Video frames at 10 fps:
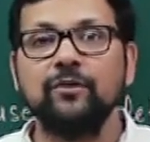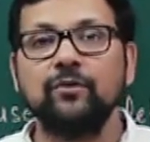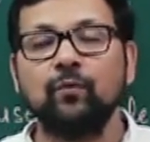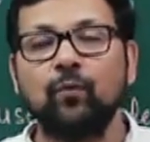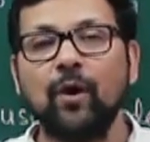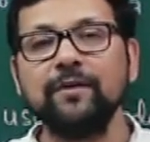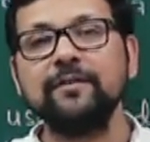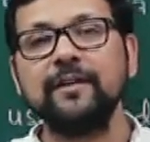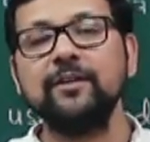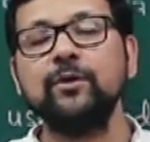So what
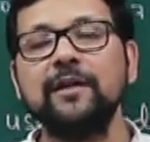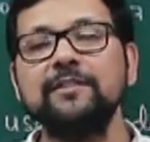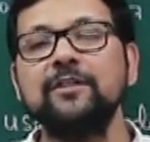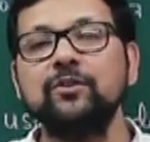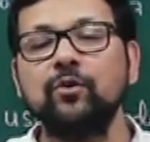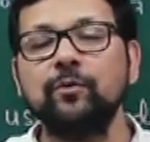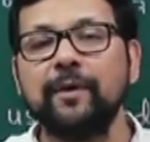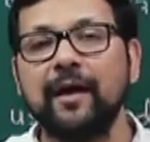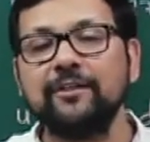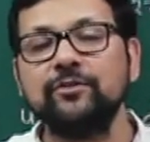radioisotope
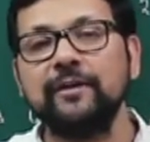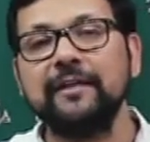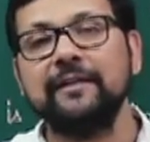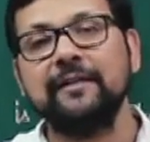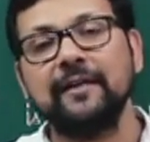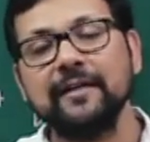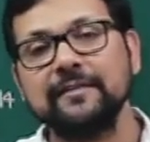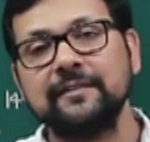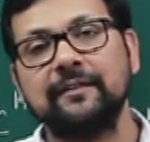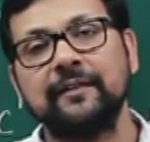actually
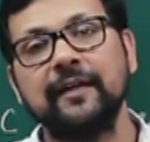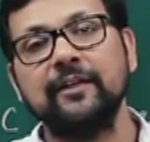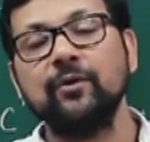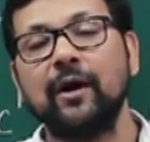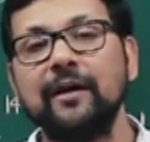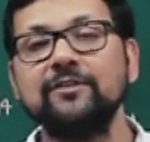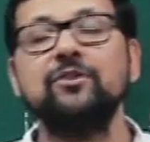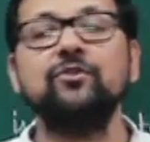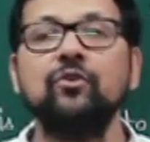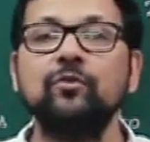does?
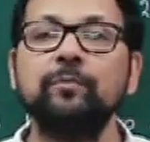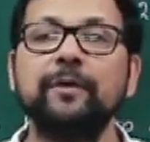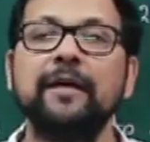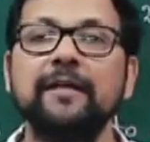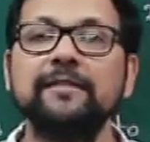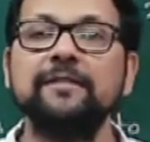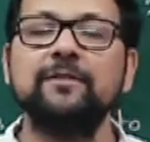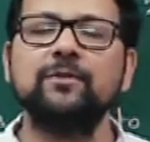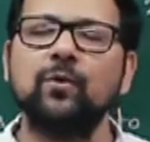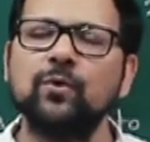Radioisotope is
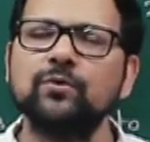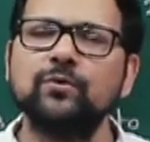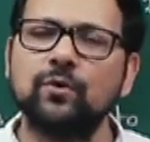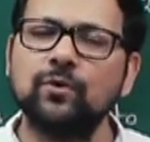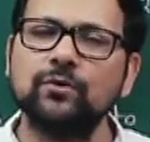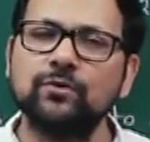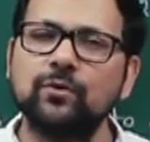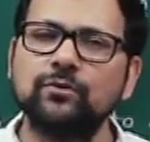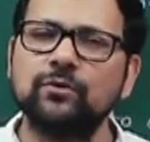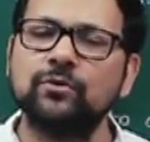
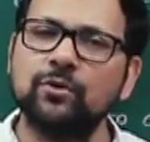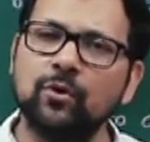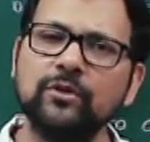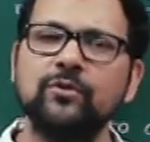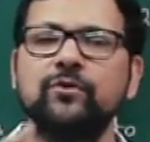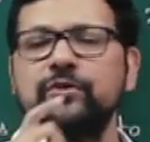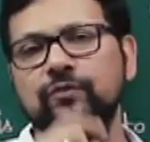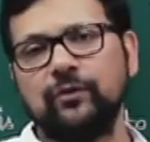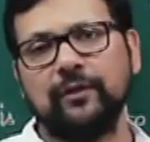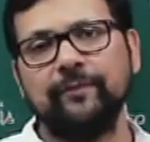so
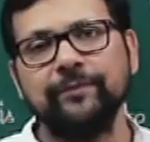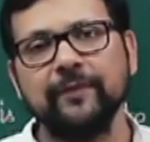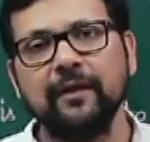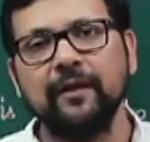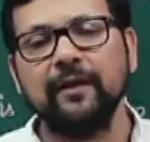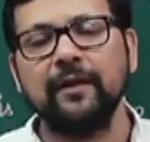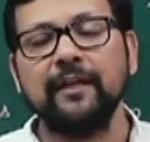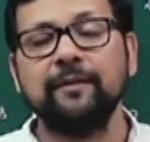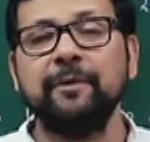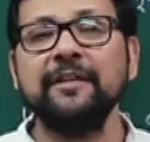useful.
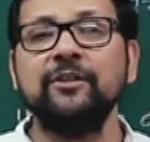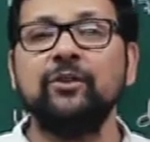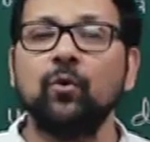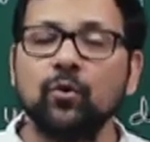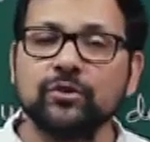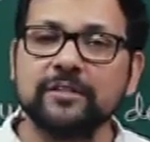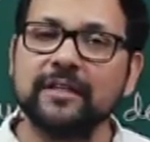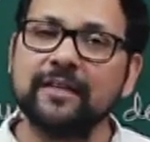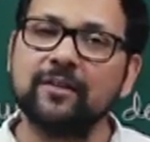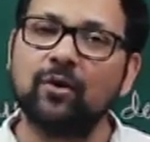Being used
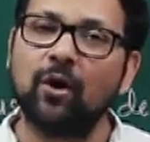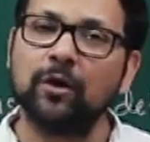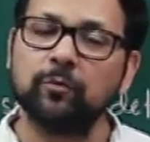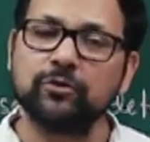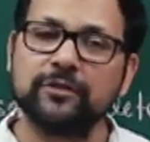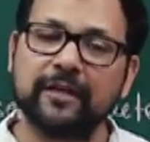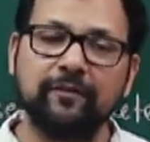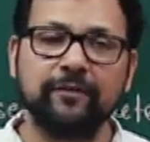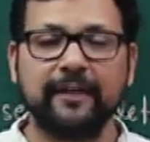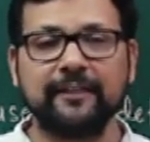in almost
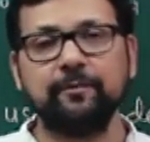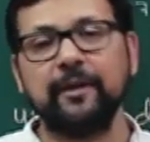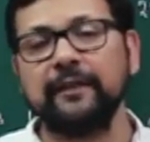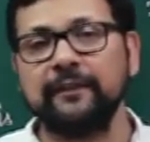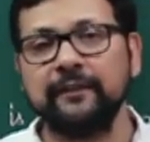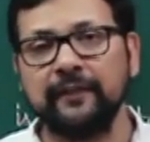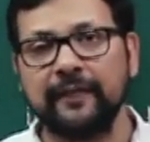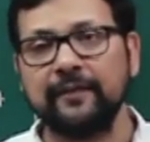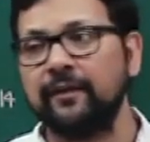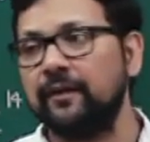every aspect,
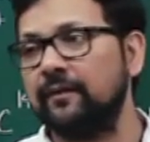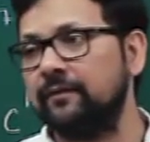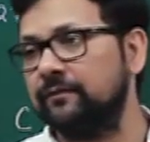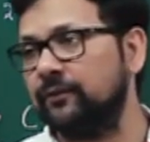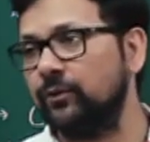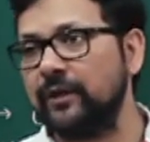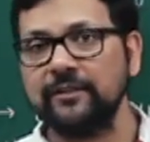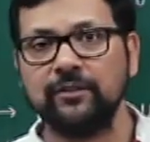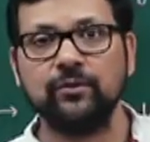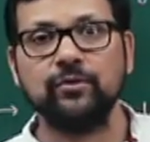like you
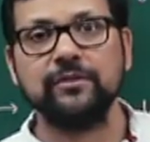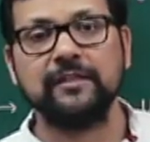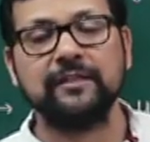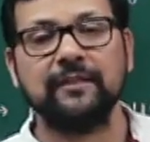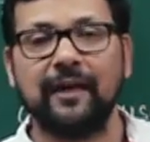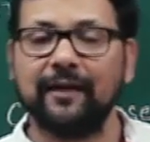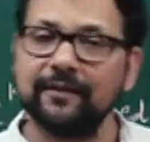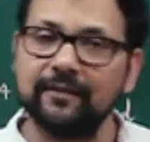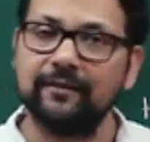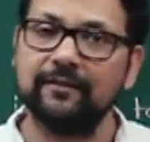can use it in
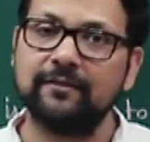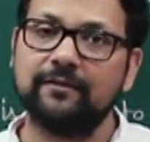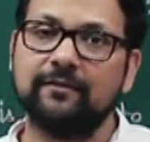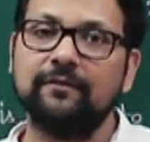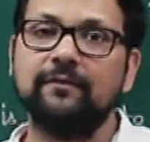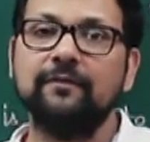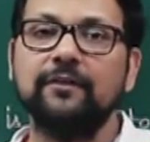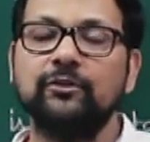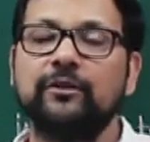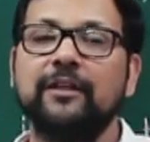agriculture,
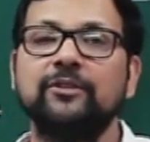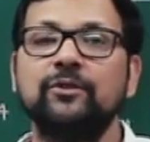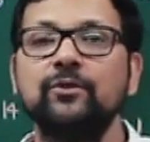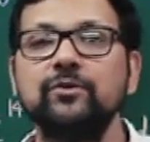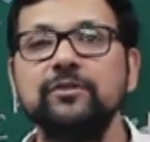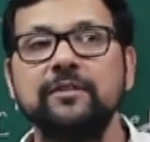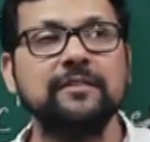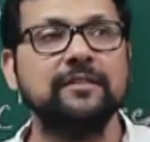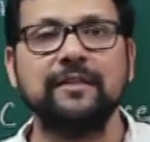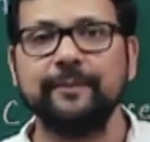you can use
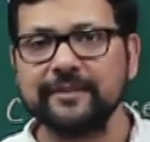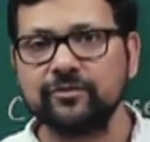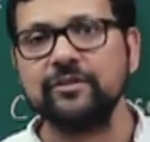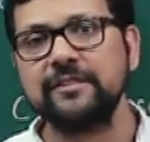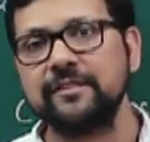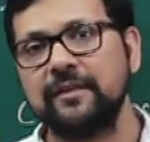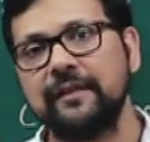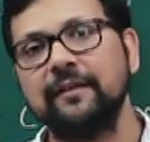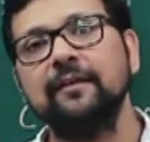this in chemistry study,